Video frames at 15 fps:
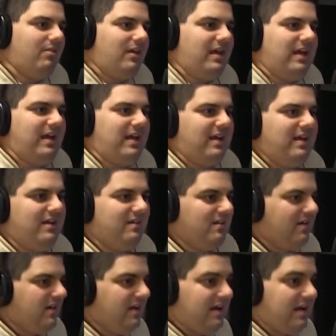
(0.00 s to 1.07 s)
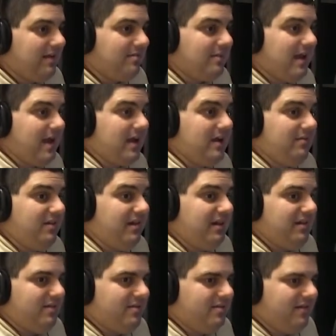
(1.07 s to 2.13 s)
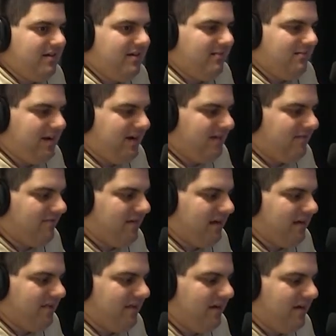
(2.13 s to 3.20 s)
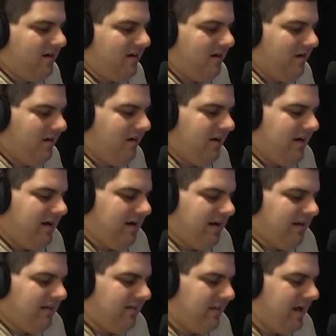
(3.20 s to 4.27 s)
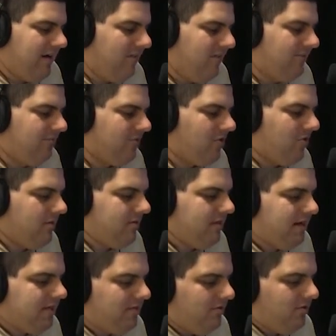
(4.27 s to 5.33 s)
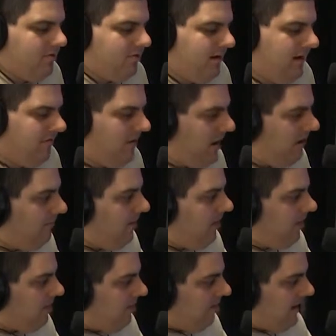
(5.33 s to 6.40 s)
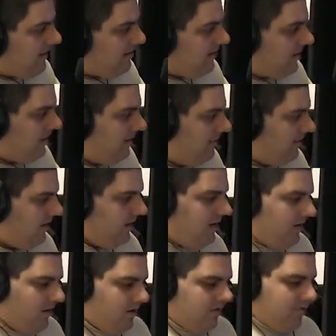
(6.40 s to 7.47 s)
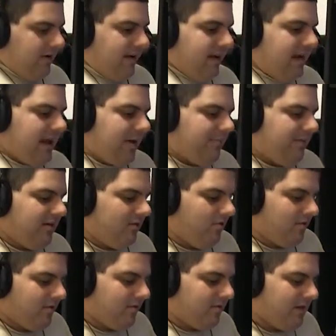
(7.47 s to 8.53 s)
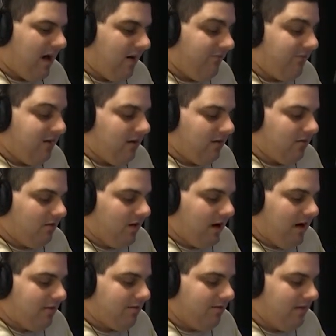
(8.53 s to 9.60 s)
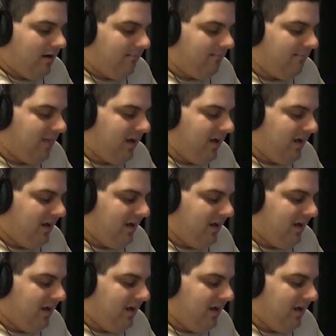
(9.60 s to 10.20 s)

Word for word: play. And that's not going to be an easy situation right there heading into that one. Of course, got the Motor City Roundball Classic um, recapping. Of course, Southfield lost. Um,